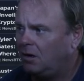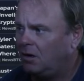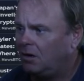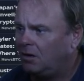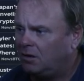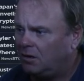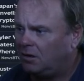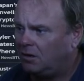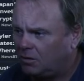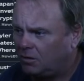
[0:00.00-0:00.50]

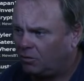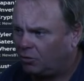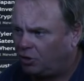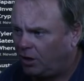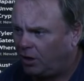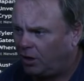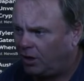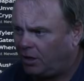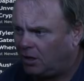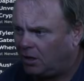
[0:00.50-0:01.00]
So we'll
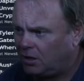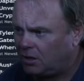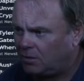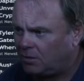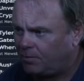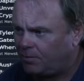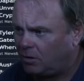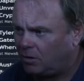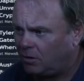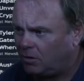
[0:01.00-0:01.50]
change this
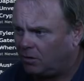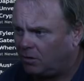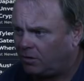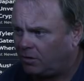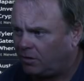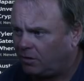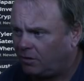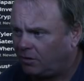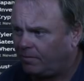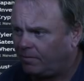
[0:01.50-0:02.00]
because
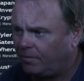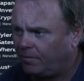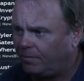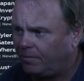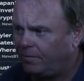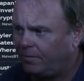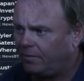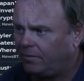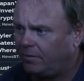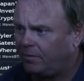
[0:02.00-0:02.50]

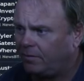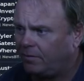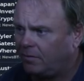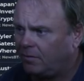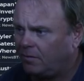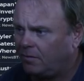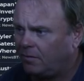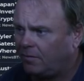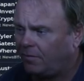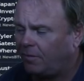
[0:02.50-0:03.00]

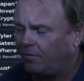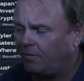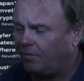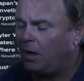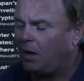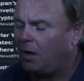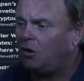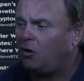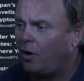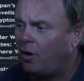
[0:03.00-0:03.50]
for me,
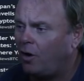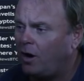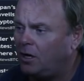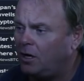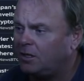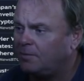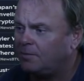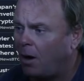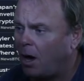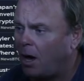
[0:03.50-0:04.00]
green is
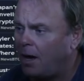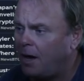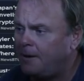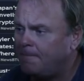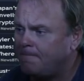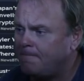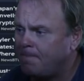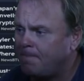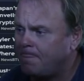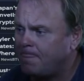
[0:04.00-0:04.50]
buy.
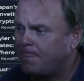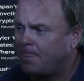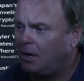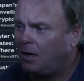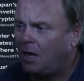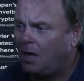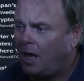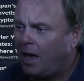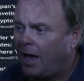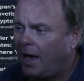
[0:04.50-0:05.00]

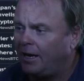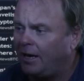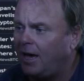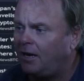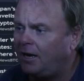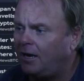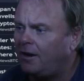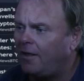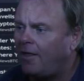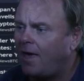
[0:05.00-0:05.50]
And get
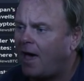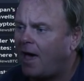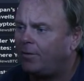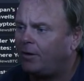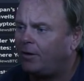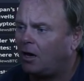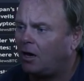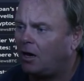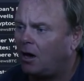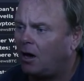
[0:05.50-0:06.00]
into the habit,
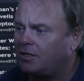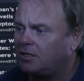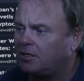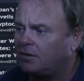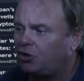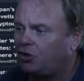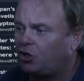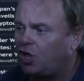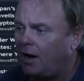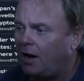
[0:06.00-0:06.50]
guys, of
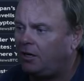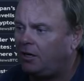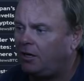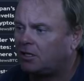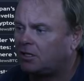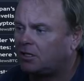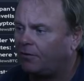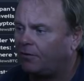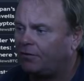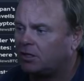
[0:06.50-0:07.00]
charting your
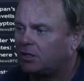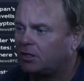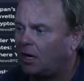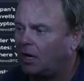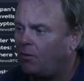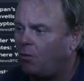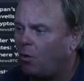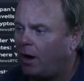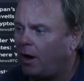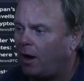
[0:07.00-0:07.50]
stuff the same
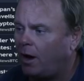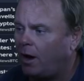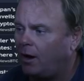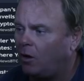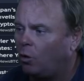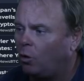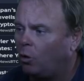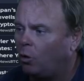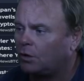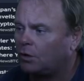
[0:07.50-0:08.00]
way all the
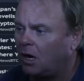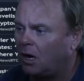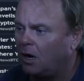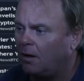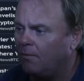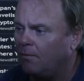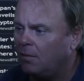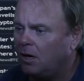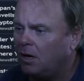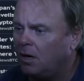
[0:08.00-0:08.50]
time.
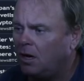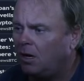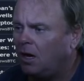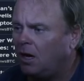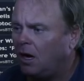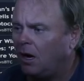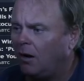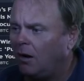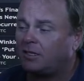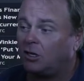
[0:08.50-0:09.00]
All
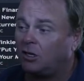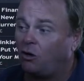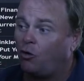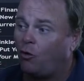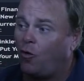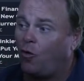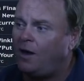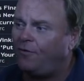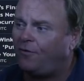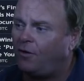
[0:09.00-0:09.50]
right, so
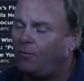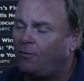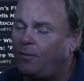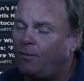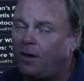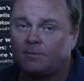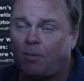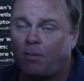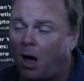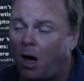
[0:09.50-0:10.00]
green for me is
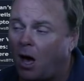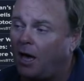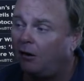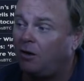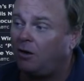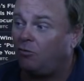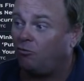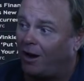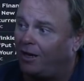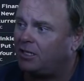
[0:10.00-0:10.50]
buy,
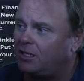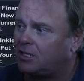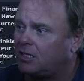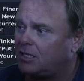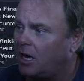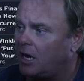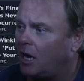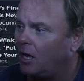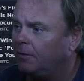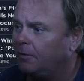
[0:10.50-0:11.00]
red is
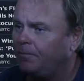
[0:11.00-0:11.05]
sell.